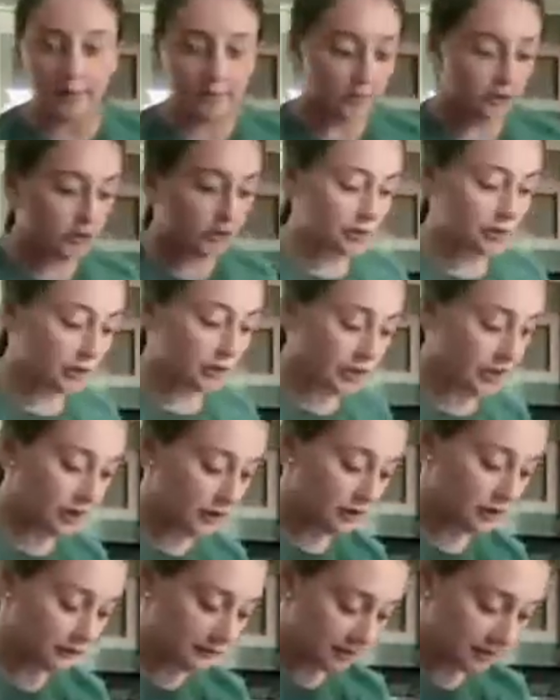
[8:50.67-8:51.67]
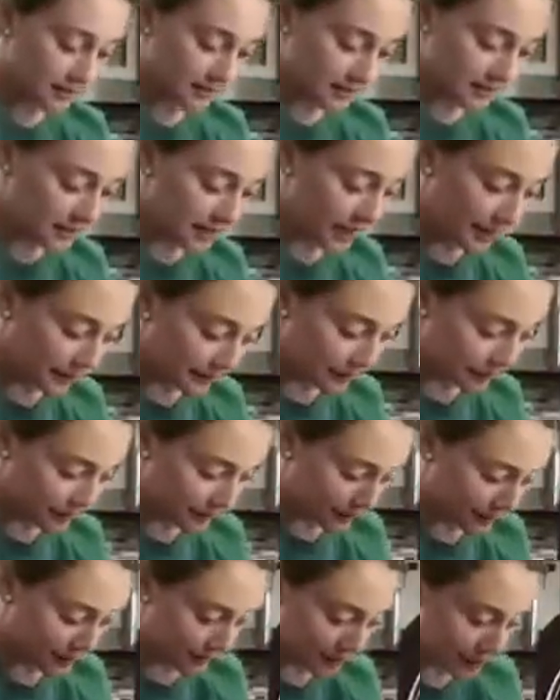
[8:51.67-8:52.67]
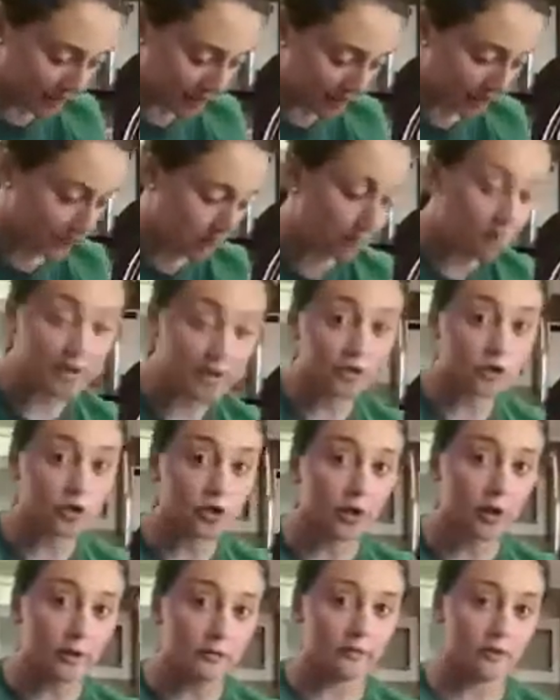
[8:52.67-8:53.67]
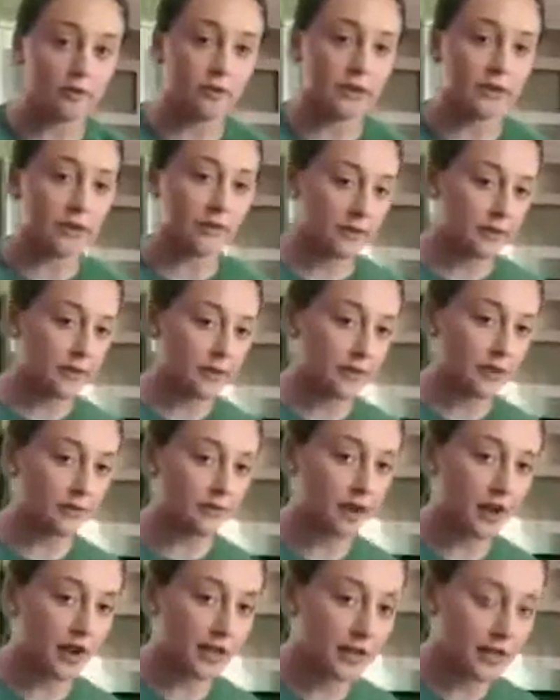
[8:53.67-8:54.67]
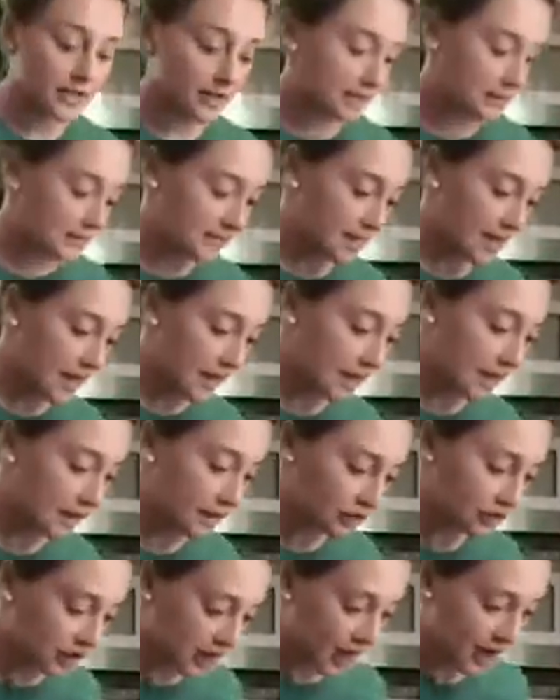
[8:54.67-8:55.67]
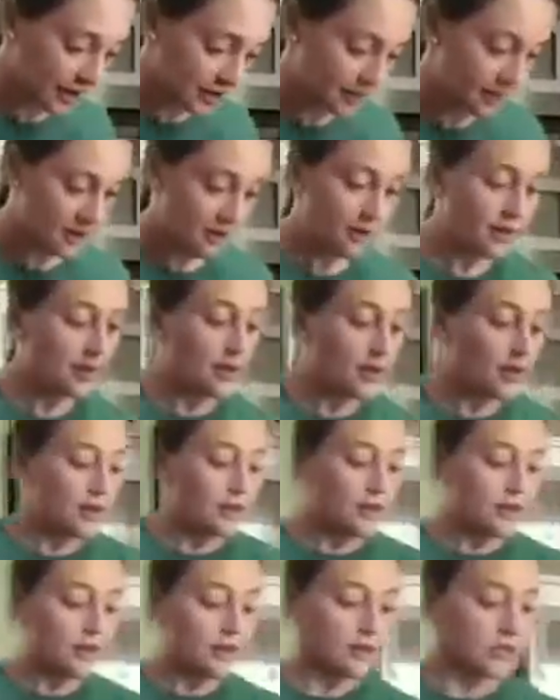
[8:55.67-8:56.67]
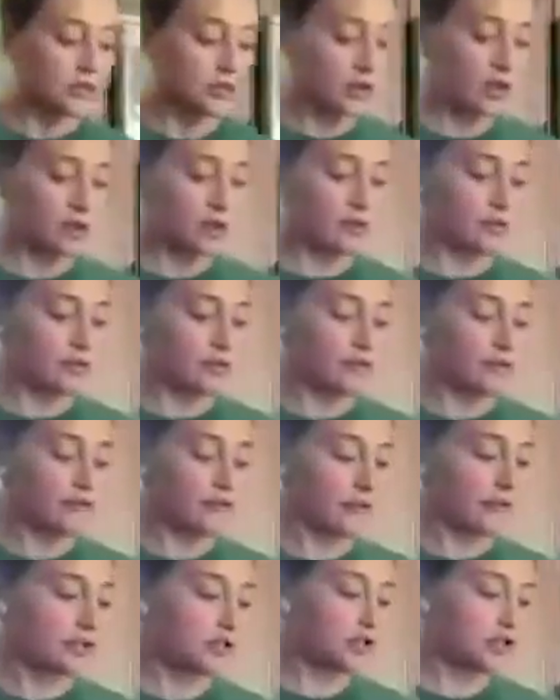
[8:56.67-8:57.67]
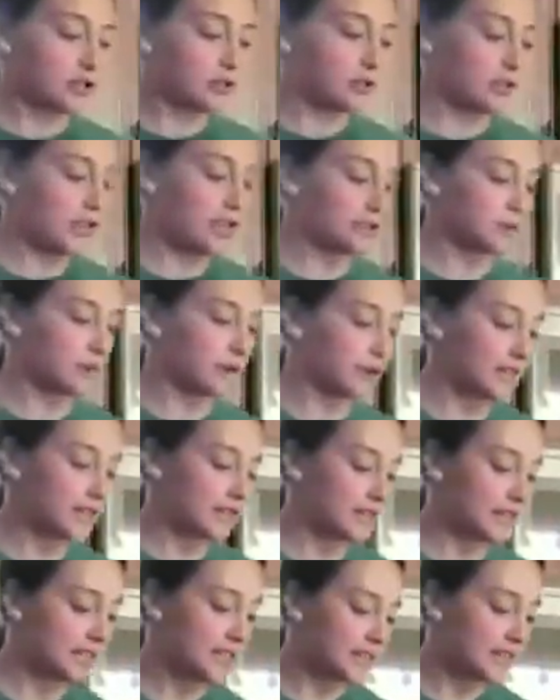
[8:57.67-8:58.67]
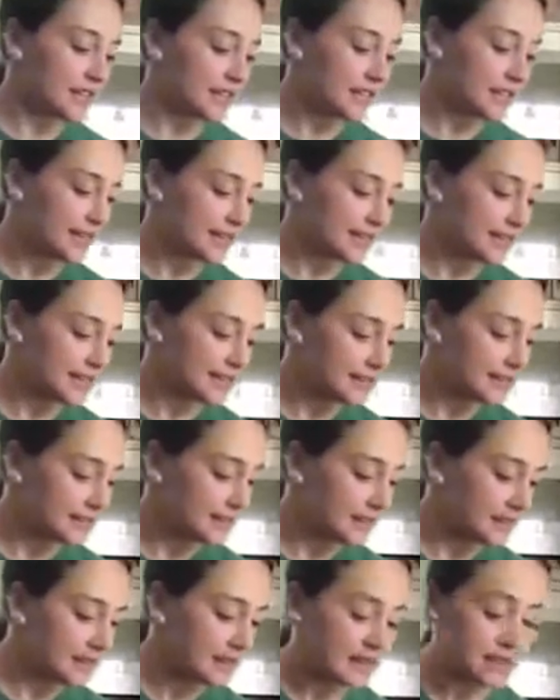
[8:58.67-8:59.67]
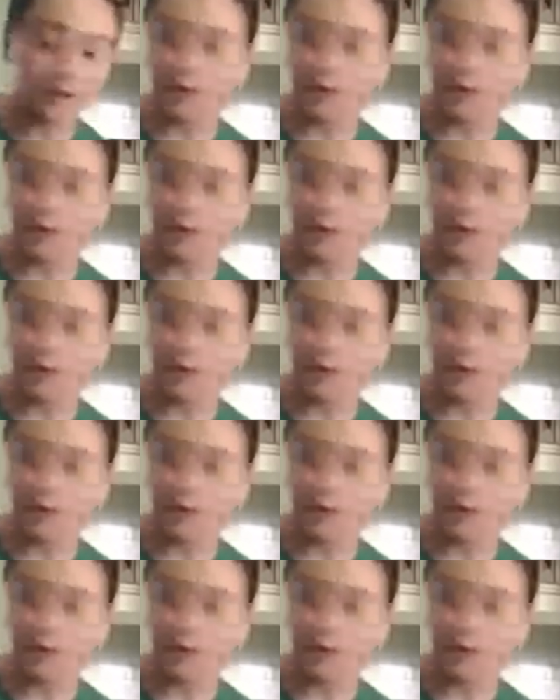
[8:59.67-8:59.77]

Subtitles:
just looking over to the side really quick to make sure I'm doing everything right and staying on track. So the first 2 things we're going to need is the